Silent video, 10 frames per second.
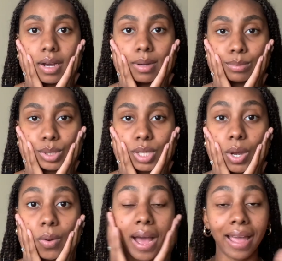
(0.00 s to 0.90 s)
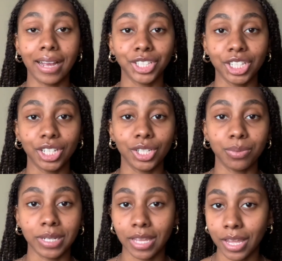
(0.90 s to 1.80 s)
So I actually didn't do
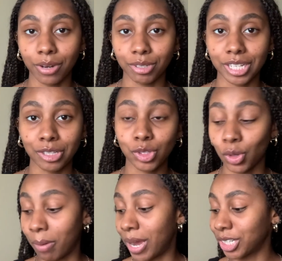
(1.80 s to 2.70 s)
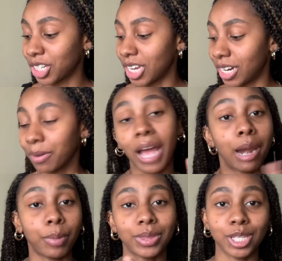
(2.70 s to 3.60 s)
my skincare routine. So I'm actually gonna kind
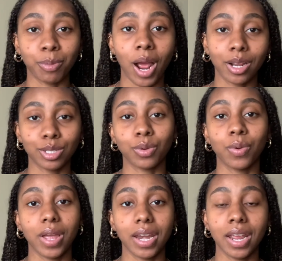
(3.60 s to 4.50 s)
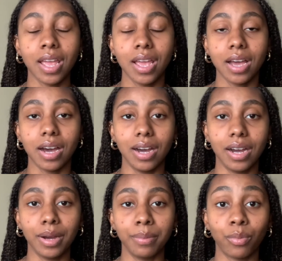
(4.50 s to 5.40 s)
of put these products on
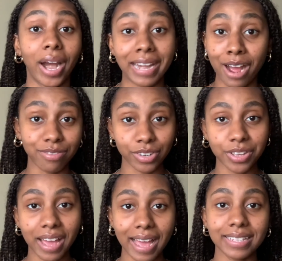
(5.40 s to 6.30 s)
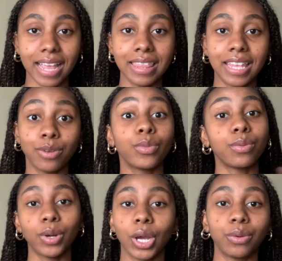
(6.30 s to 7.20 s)
right now for you guys, and then we
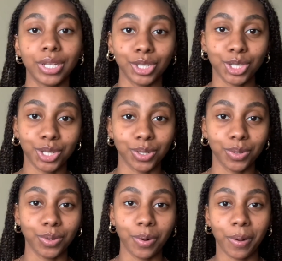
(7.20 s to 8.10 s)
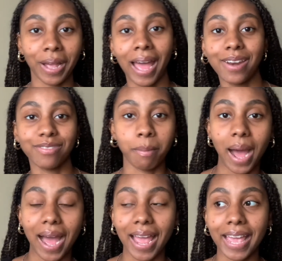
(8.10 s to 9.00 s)
will go into kind of
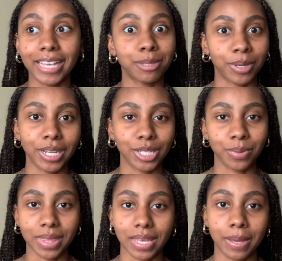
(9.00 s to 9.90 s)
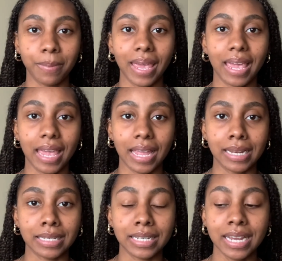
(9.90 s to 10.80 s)
my experience with them
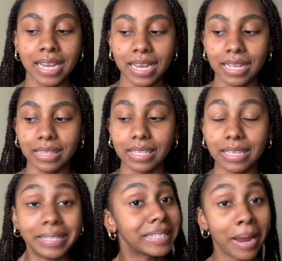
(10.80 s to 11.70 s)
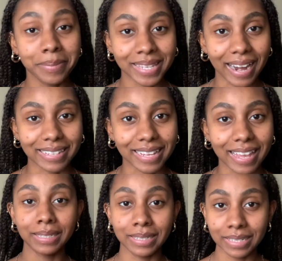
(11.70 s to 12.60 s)
and the steps that I take.
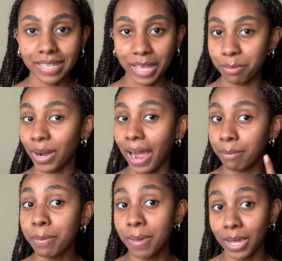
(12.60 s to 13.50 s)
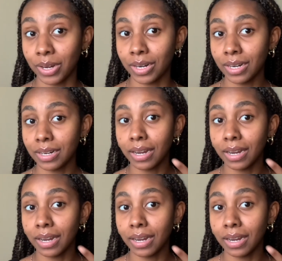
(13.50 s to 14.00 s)
Disclaimer, I'm a picker.